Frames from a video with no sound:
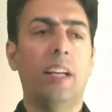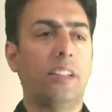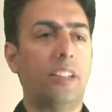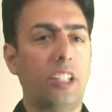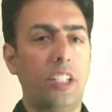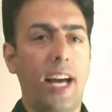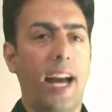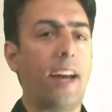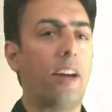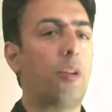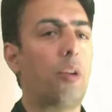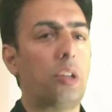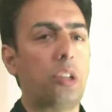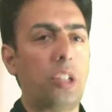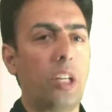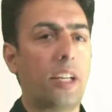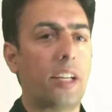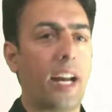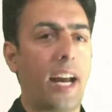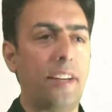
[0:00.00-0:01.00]
The
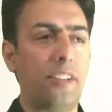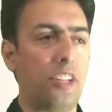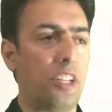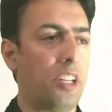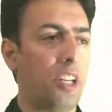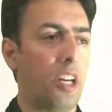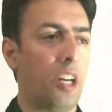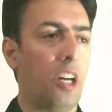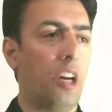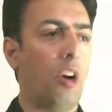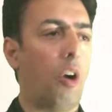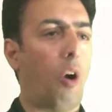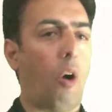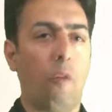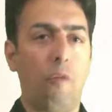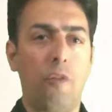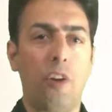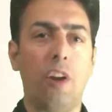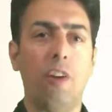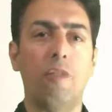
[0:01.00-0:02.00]
diagnostic criteria
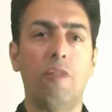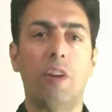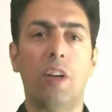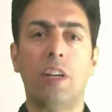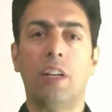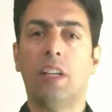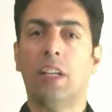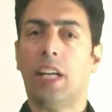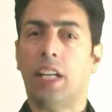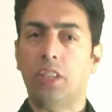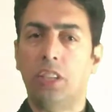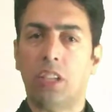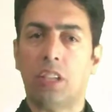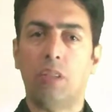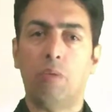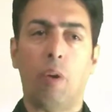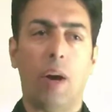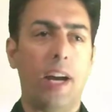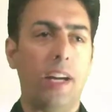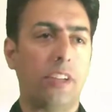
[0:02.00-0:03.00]
of fever,
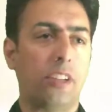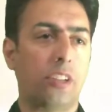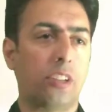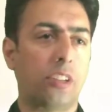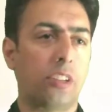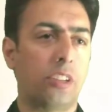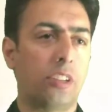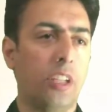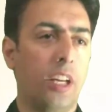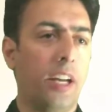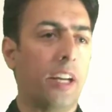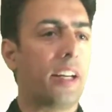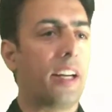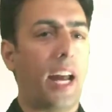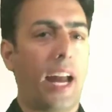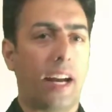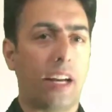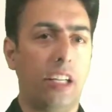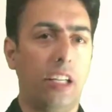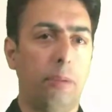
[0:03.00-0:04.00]
conjunctivitis,
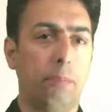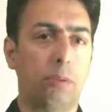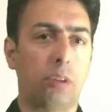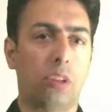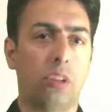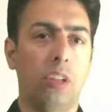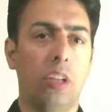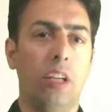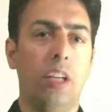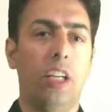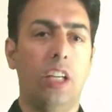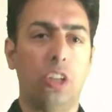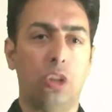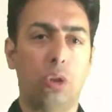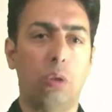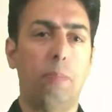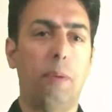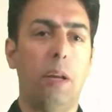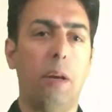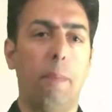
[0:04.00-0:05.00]
cracked lips
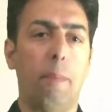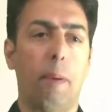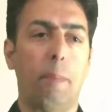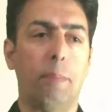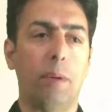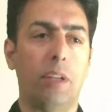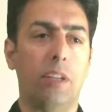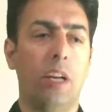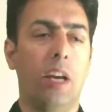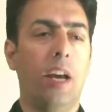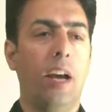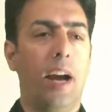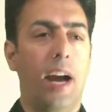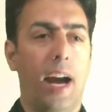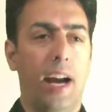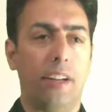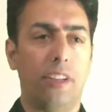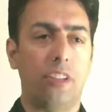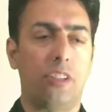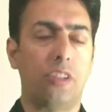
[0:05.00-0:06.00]
is to be remembered,
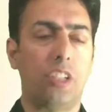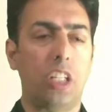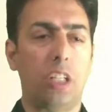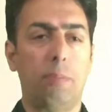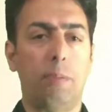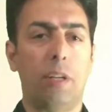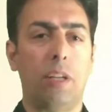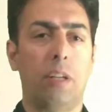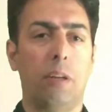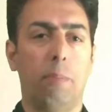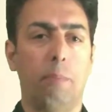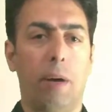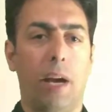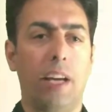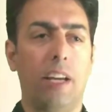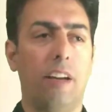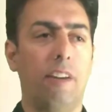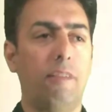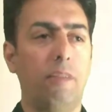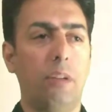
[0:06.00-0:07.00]
and the treatment
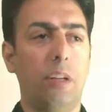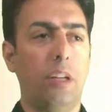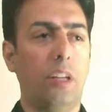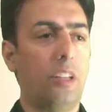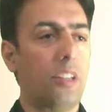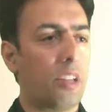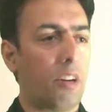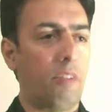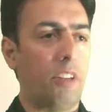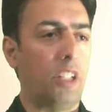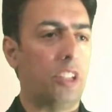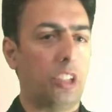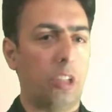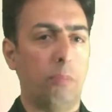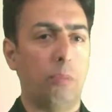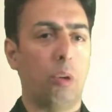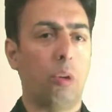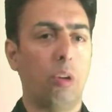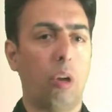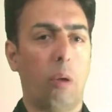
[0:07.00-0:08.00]
by intravenous
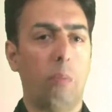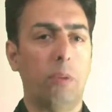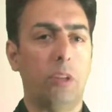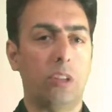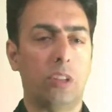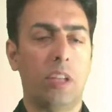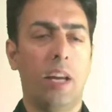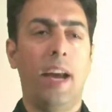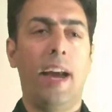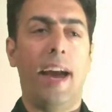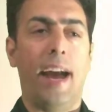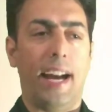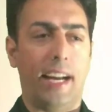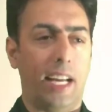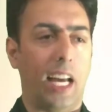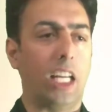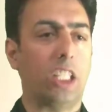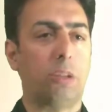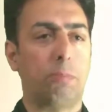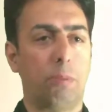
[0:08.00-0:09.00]
immunoglobulins
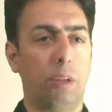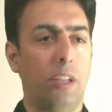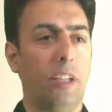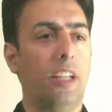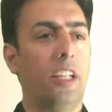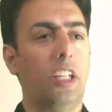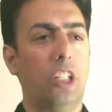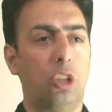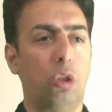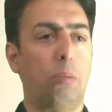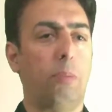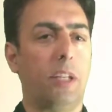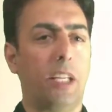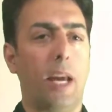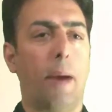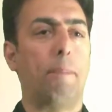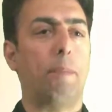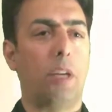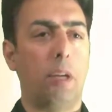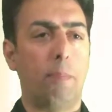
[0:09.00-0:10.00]
and aspirin is to be
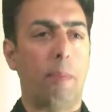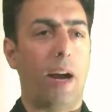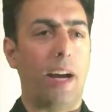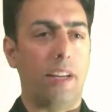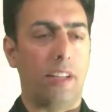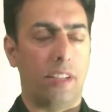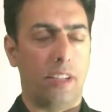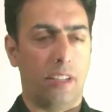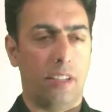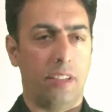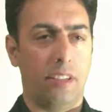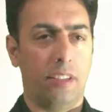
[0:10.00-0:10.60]
kept in mind.